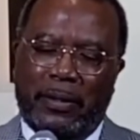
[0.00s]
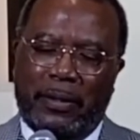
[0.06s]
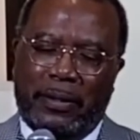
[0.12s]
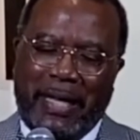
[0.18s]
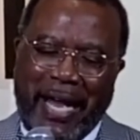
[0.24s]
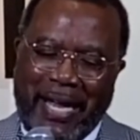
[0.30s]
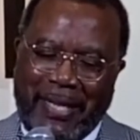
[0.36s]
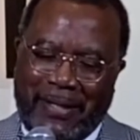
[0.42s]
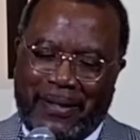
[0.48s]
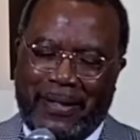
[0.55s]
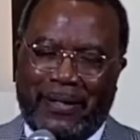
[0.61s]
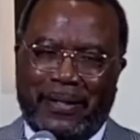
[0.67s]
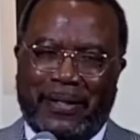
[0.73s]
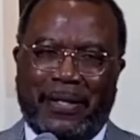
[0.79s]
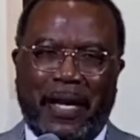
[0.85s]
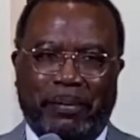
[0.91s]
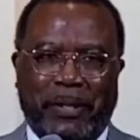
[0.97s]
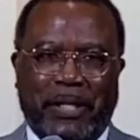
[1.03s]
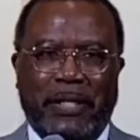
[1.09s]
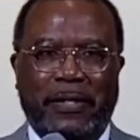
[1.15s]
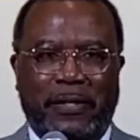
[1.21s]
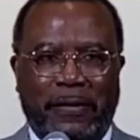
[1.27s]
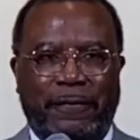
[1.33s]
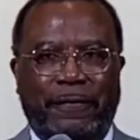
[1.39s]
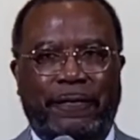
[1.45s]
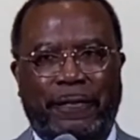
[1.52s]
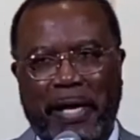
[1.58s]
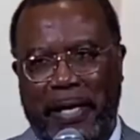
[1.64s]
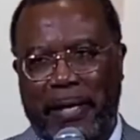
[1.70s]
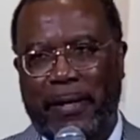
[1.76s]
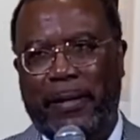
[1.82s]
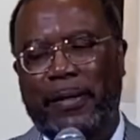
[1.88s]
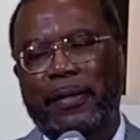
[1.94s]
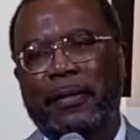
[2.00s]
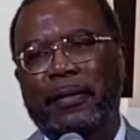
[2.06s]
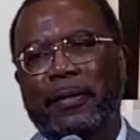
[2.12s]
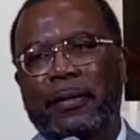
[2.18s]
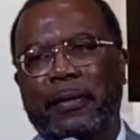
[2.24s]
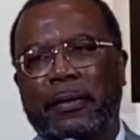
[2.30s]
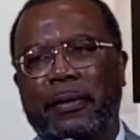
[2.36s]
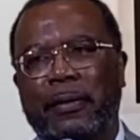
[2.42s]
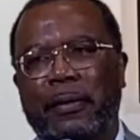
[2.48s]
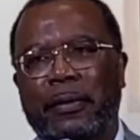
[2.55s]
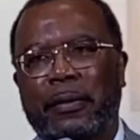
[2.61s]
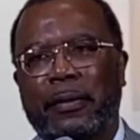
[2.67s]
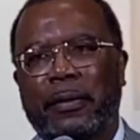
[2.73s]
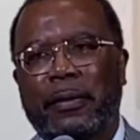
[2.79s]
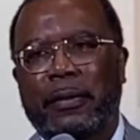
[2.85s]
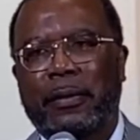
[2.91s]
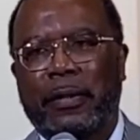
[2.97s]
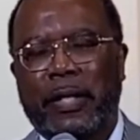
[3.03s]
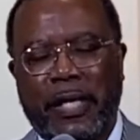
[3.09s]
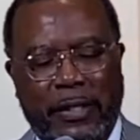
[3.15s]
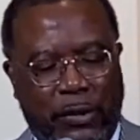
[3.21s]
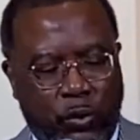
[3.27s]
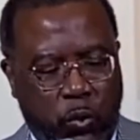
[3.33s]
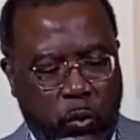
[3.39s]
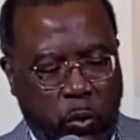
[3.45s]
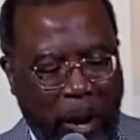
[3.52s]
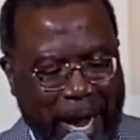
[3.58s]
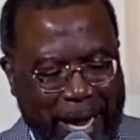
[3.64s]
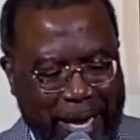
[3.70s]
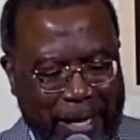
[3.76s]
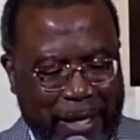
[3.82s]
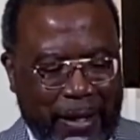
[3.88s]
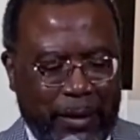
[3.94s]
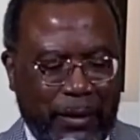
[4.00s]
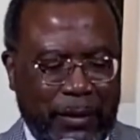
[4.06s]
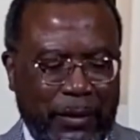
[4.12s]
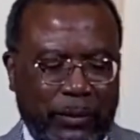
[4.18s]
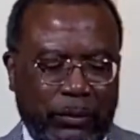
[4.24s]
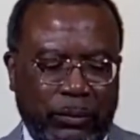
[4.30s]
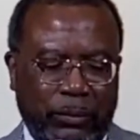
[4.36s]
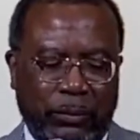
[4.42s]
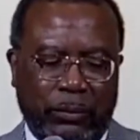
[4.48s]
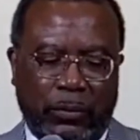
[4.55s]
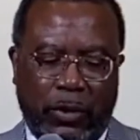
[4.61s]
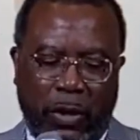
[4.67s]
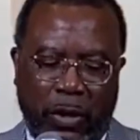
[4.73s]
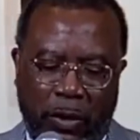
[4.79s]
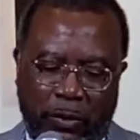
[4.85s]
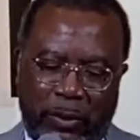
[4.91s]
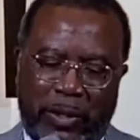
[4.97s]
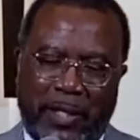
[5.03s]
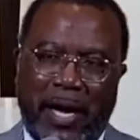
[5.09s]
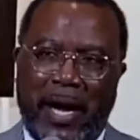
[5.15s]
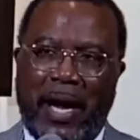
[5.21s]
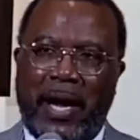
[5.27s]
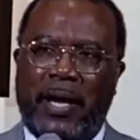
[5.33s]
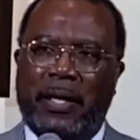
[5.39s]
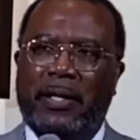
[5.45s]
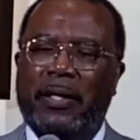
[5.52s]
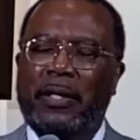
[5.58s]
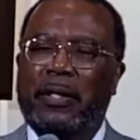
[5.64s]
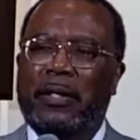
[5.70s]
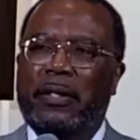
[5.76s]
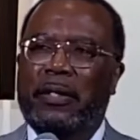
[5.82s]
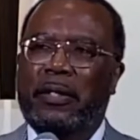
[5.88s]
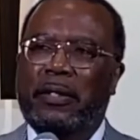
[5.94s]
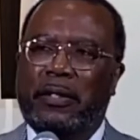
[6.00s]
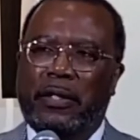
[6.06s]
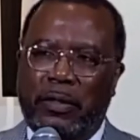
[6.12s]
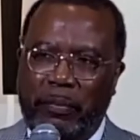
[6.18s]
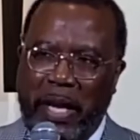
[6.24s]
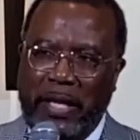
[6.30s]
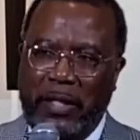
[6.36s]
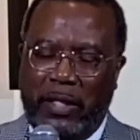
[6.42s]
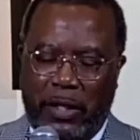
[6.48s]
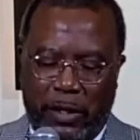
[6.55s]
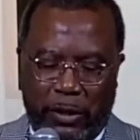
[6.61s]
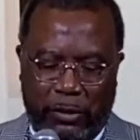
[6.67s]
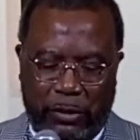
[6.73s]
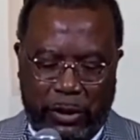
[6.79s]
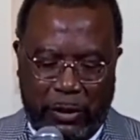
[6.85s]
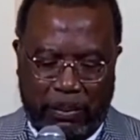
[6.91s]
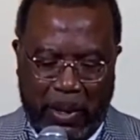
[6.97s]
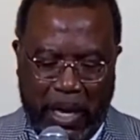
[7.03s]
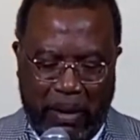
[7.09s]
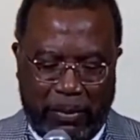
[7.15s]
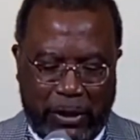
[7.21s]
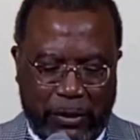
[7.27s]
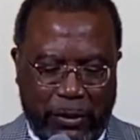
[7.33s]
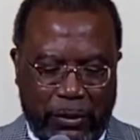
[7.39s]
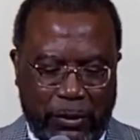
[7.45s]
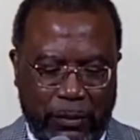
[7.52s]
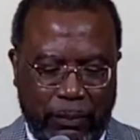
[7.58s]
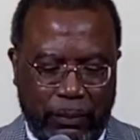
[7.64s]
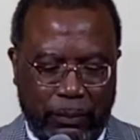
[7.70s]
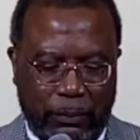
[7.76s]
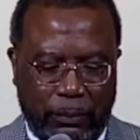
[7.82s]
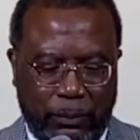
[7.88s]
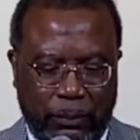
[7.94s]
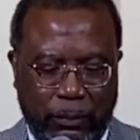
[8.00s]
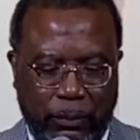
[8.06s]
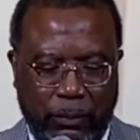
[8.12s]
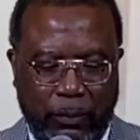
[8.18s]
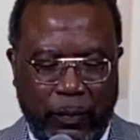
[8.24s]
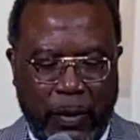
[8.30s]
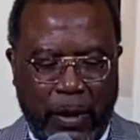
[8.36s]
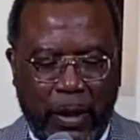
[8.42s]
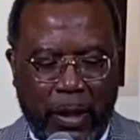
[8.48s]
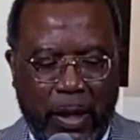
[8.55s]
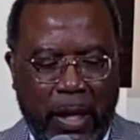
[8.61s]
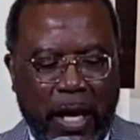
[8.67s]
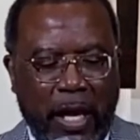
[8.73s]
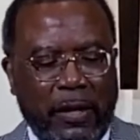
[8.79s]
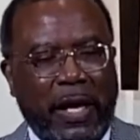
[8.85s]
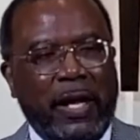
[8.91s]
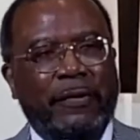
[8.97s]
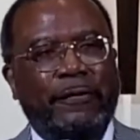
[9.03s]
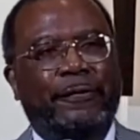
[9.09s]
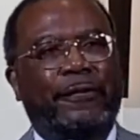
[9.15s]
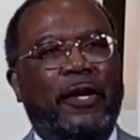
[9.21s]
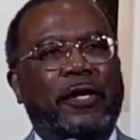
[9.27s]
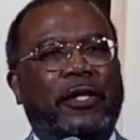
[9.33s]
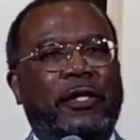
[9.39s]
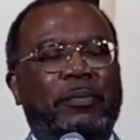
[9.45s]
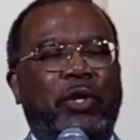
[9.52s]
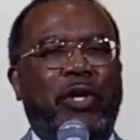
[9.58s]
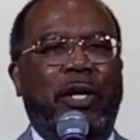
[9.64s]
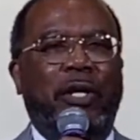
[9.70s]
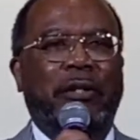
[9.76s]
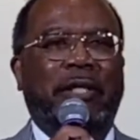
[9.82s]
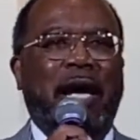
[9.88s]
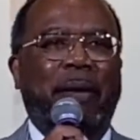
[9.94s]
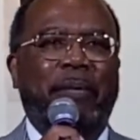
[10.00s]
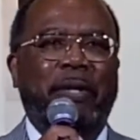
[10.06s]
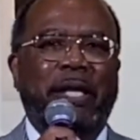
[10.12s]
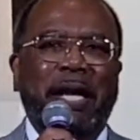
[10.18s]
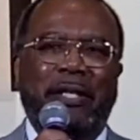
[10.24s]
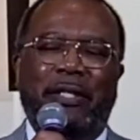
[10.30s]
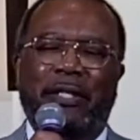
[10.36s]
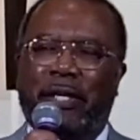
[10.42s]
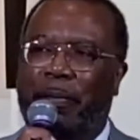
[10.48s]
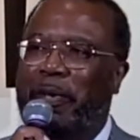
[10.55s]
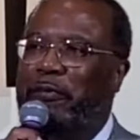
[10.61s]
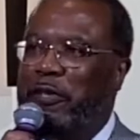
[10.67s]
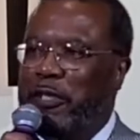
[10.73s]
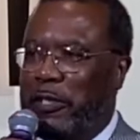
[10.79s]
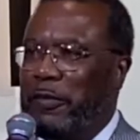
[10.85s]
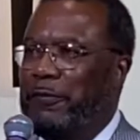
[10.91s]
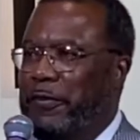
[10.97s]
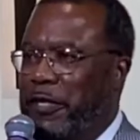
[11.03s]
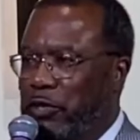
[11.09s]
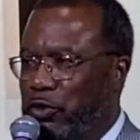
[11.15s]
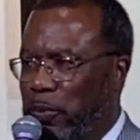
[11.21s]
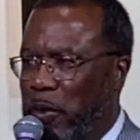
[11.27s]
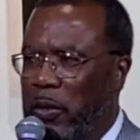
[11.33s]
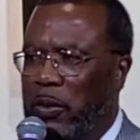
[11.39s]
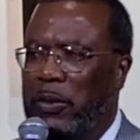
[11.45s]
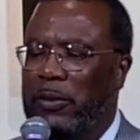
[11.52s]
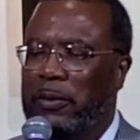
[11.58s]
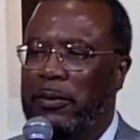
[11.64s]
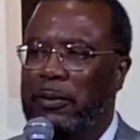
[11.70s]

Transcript: That's the substance of faith is waiting on God to make good on his promises. And, and furthermore, on top of that, some of us are visual.